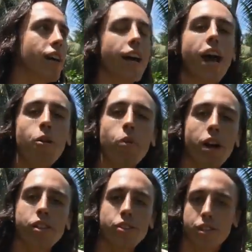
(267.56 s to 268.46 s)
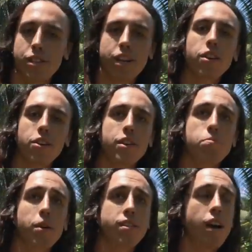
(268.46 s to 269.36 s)
And I don't wanna just tell you this
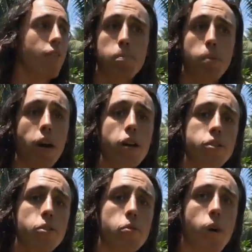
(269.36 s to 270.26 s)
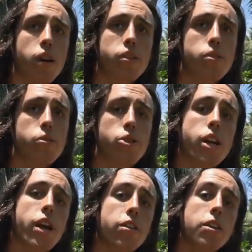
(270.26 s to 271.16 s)
myself, but I also want to
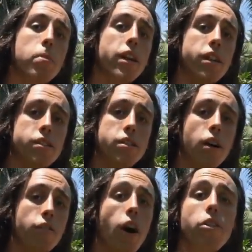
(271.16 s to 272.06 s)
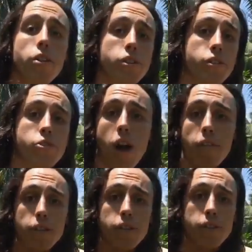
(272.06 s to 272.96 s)
share the opinions of other
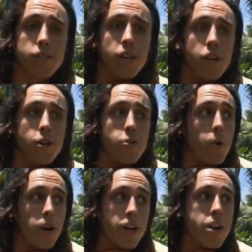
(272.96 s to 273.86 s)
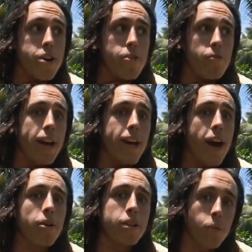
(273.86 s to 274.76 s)
travelers who are here right
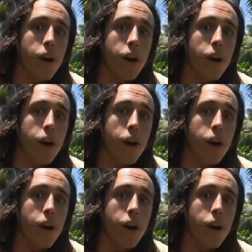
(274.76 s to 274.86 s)
now as